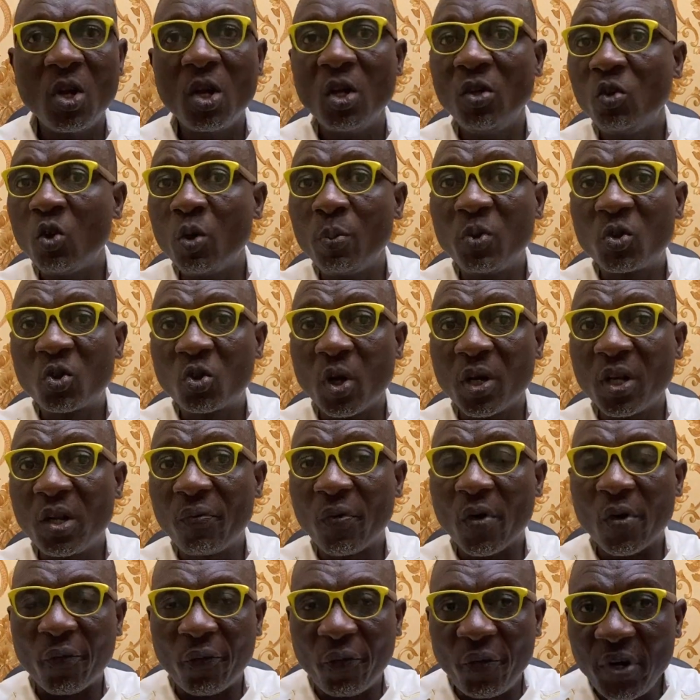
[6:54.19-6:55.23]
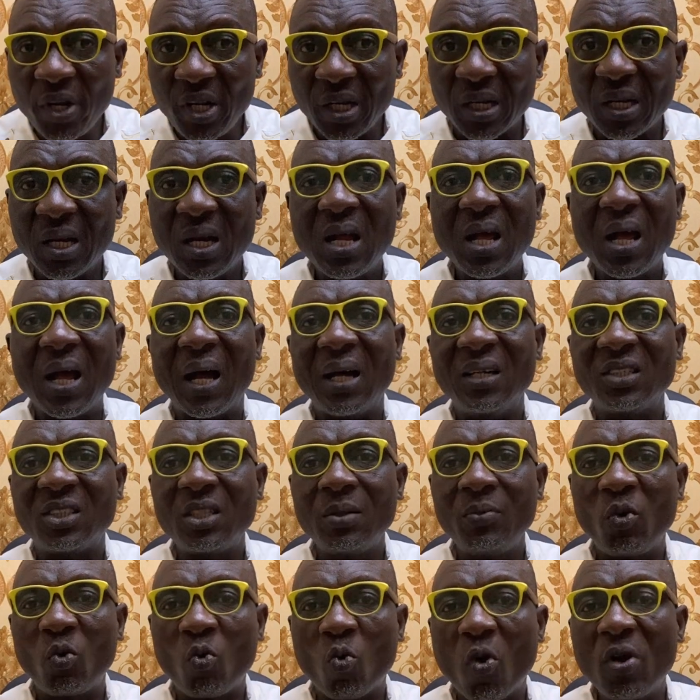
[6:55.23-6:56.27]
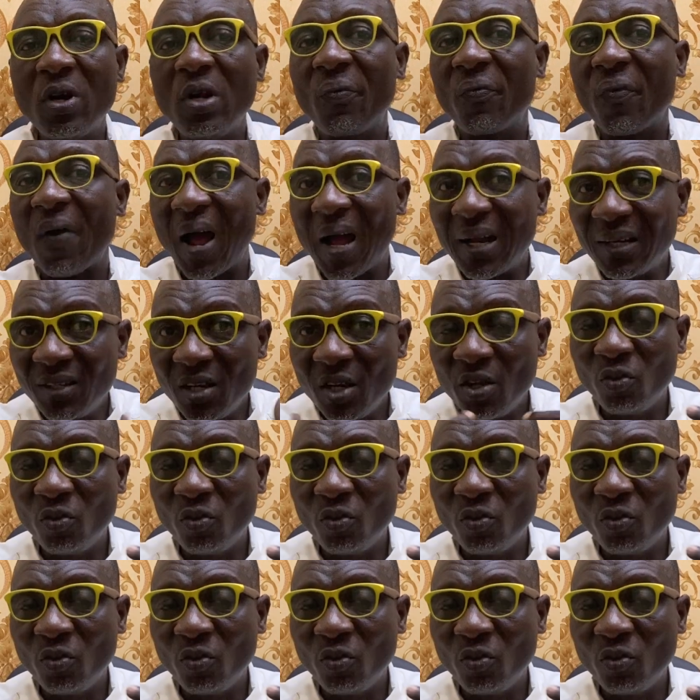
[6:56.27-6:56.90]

you'll study for free and still be qualified